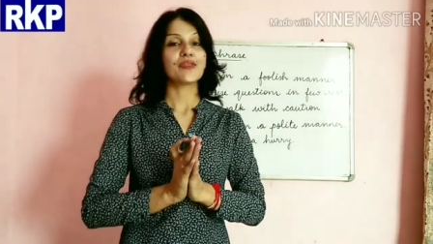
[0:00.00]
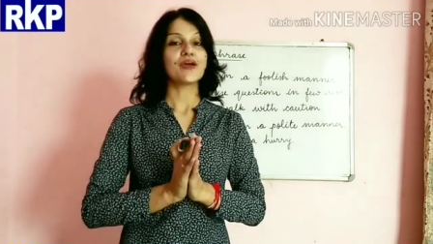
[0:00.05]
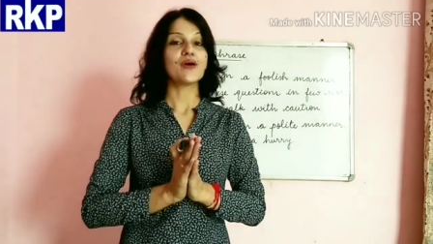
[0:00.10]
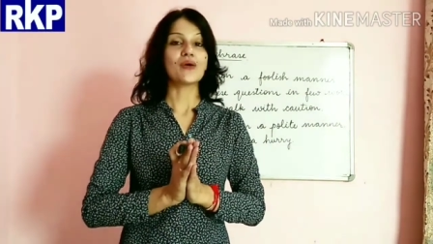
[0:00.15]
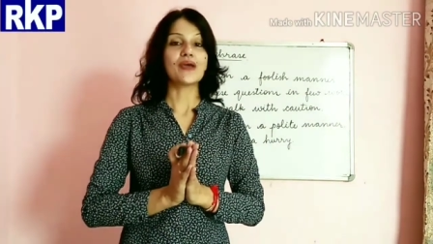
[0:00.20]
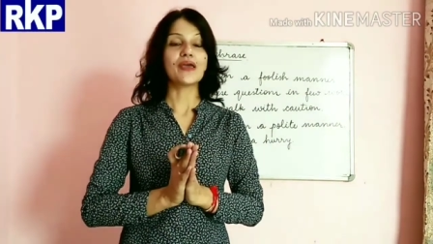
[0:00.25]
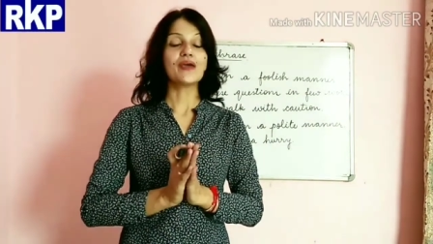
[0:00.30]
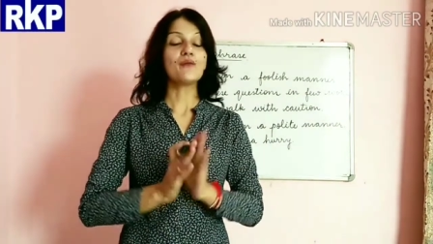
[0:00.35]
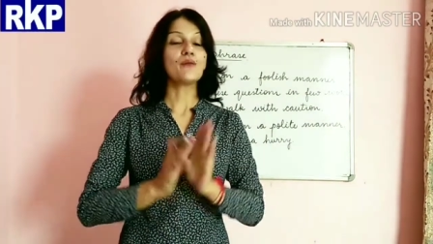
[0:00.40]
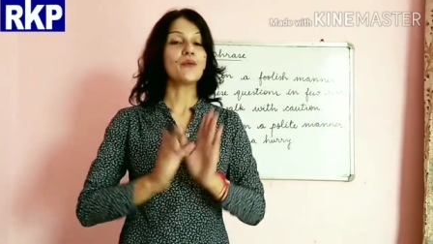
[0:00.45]

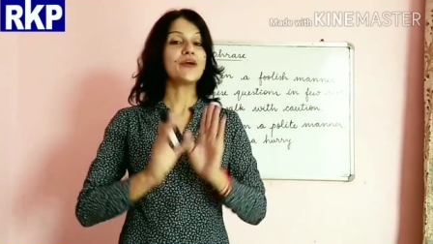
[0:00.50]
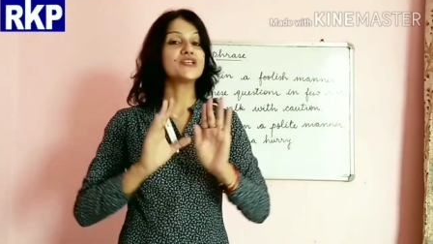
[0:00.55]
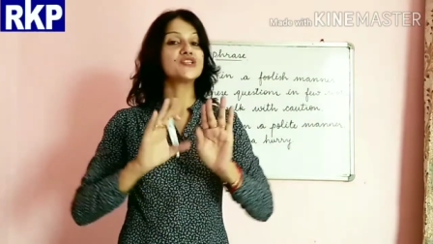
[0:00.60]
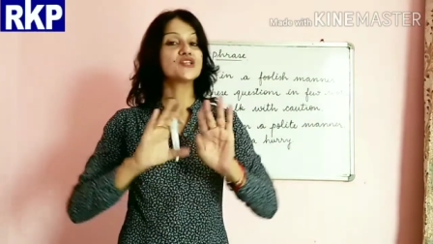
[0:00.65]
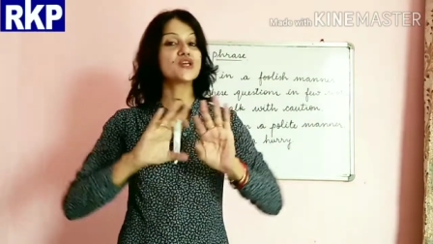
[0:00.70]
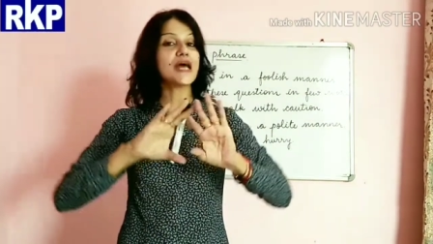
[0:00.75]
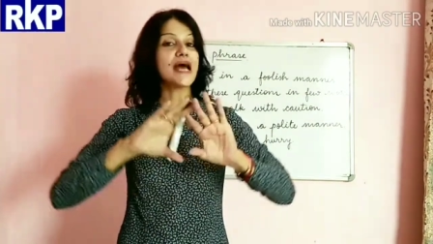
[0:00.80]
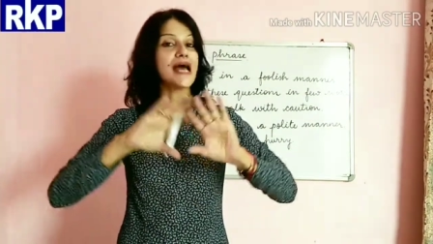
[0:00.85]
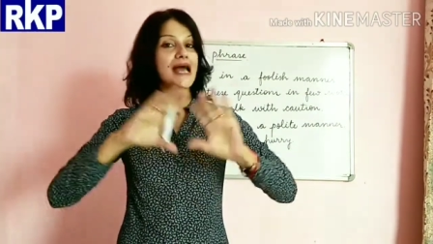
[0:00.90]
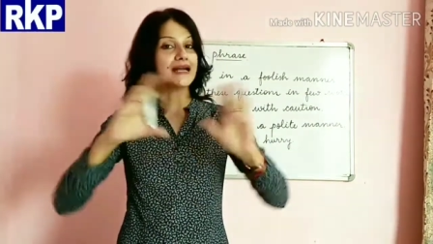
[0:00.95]
okay,
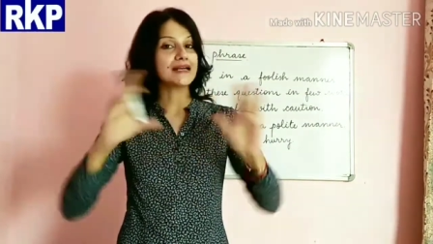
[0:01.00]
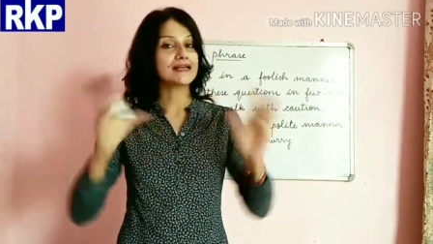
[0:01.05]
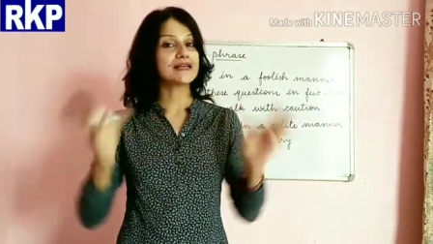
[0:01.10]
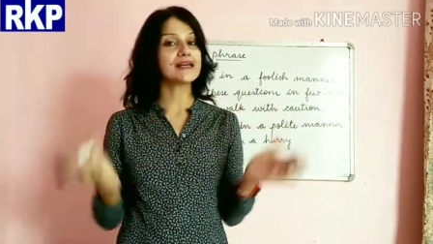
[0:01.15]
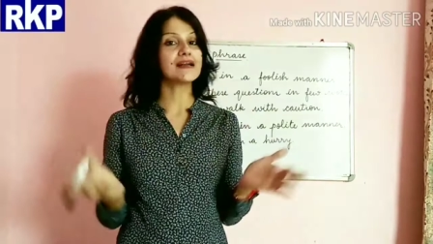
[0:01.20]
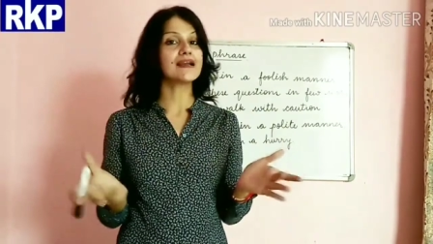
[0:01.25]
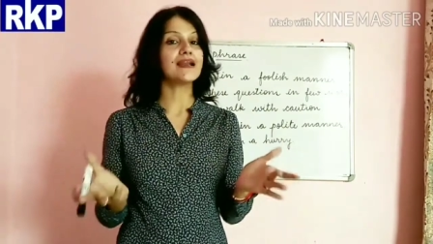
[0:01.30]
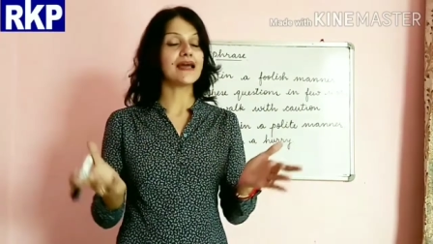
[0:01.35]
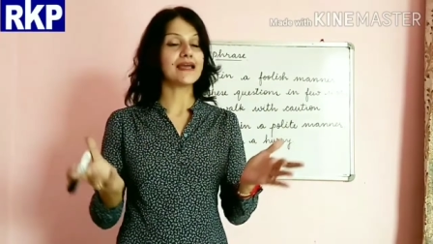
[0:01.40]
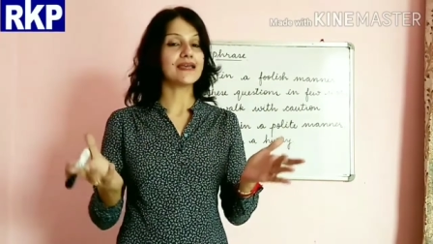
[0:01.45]
which
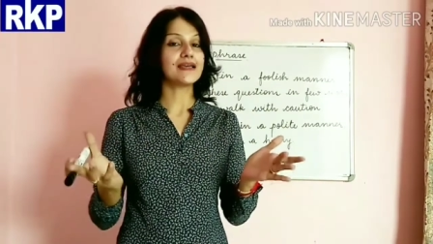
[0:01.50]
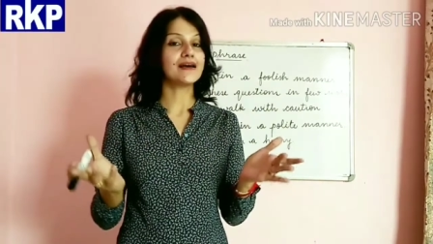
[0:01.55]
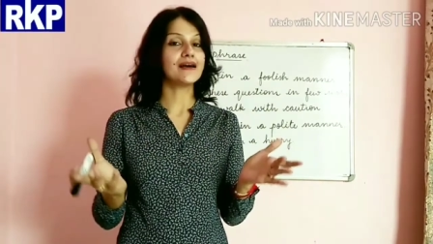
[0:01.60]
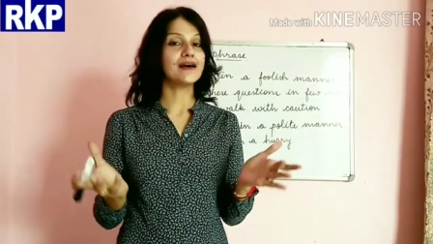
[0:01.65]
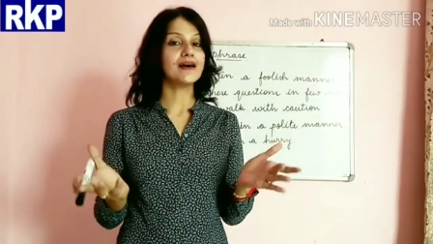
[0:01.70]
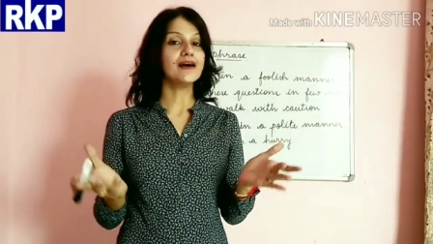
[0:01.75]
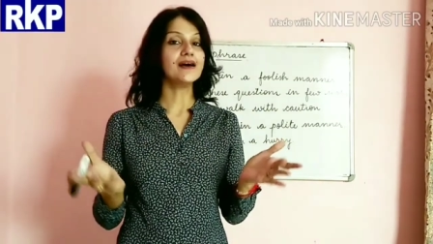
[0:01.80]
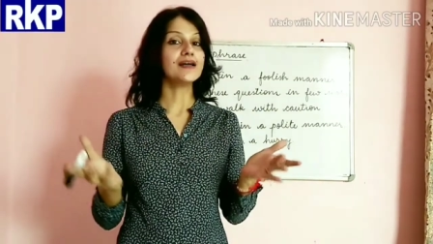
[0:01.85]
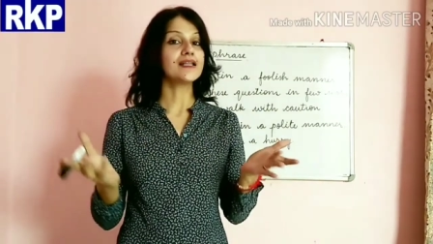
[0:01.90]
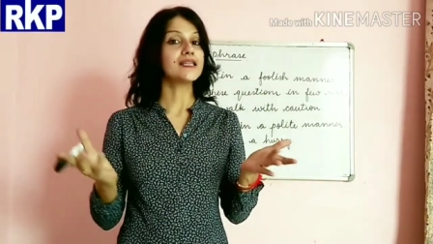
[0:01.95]
acted like
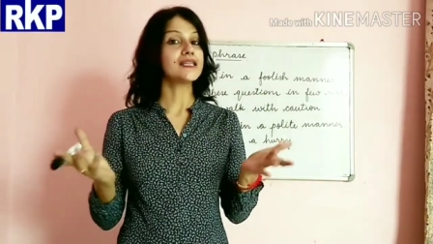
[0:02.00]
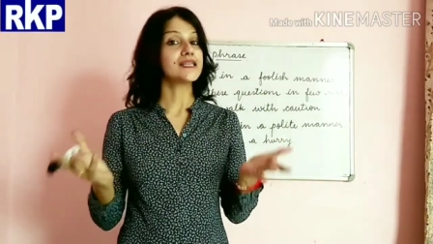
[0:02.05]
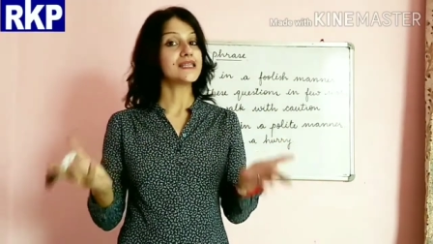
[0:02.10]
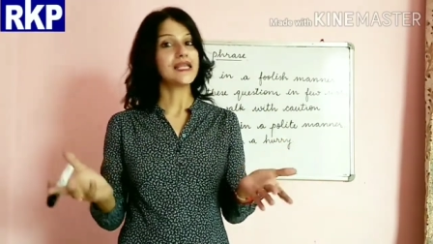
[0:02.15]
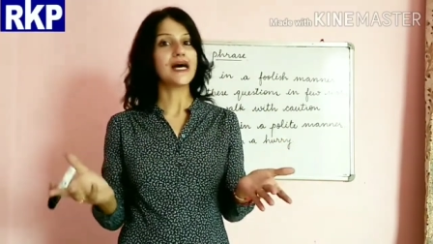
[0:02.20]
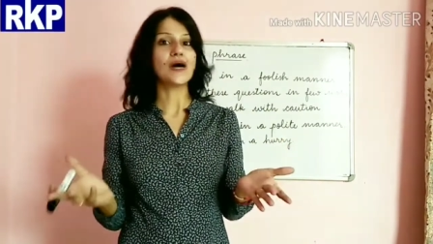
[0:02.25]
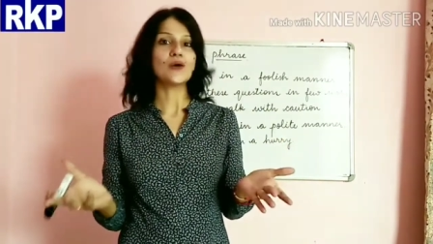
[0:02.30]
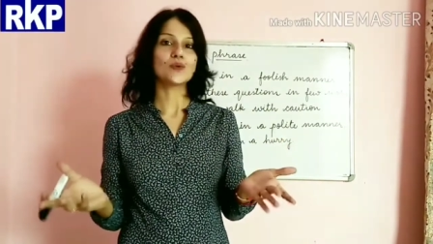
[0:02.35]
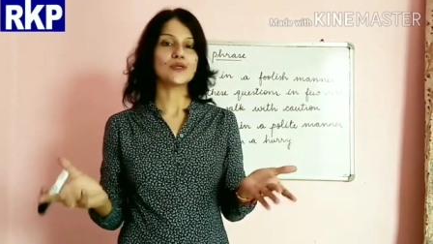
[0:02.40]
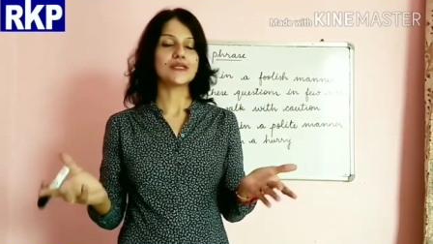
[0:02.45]
a
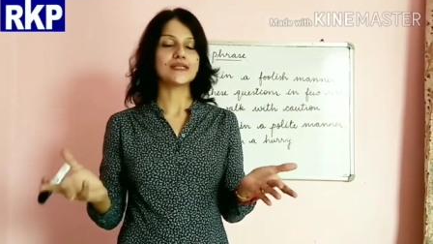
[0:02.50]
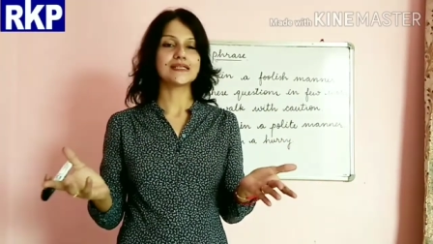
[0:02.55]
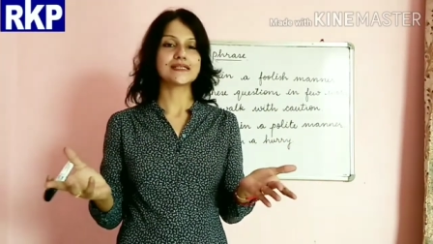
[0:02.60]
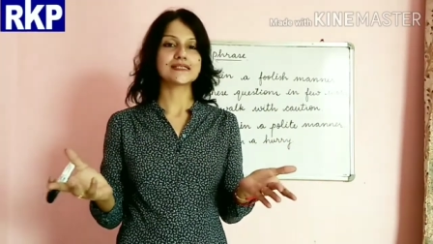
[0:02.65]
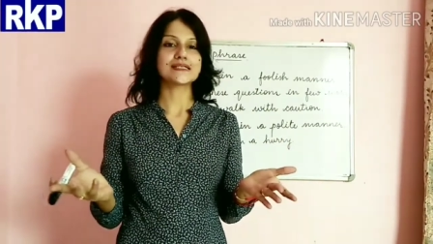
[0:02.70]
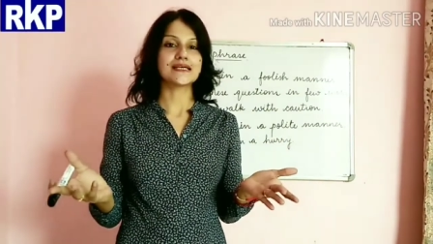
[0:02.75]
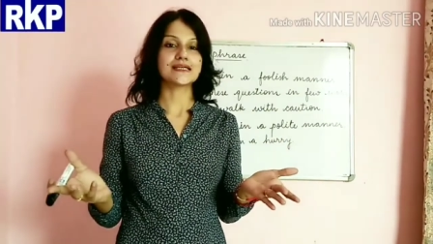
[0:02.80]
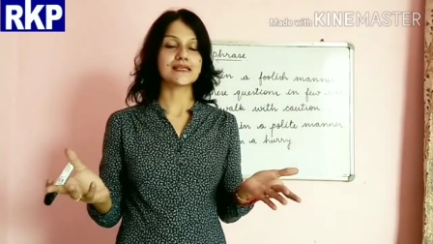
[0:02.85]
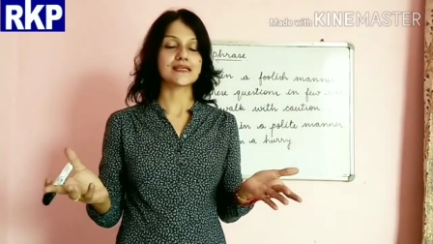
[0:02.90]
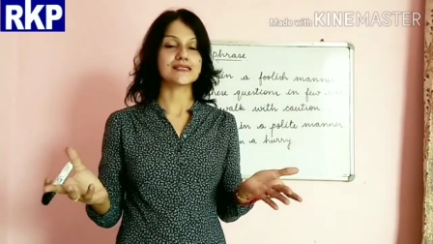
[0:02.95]
noun in the
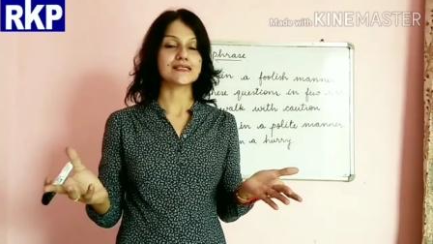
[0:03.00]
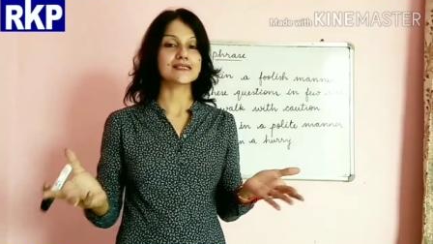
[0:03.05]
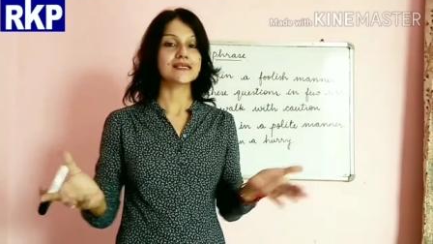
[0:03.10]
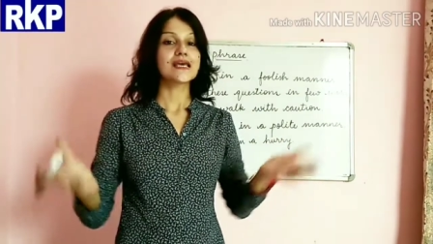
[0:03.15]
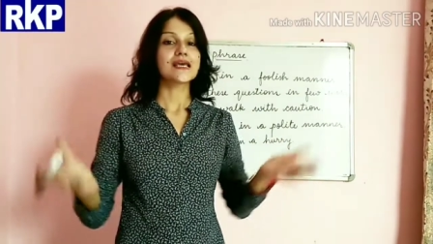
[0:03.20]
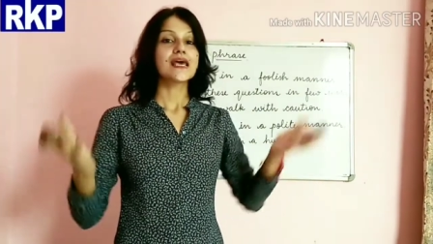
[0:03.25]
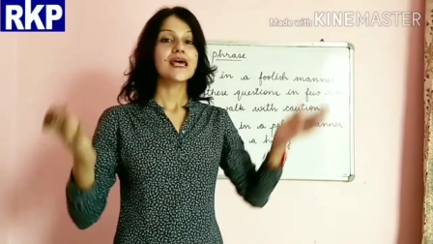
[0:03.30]
sentence.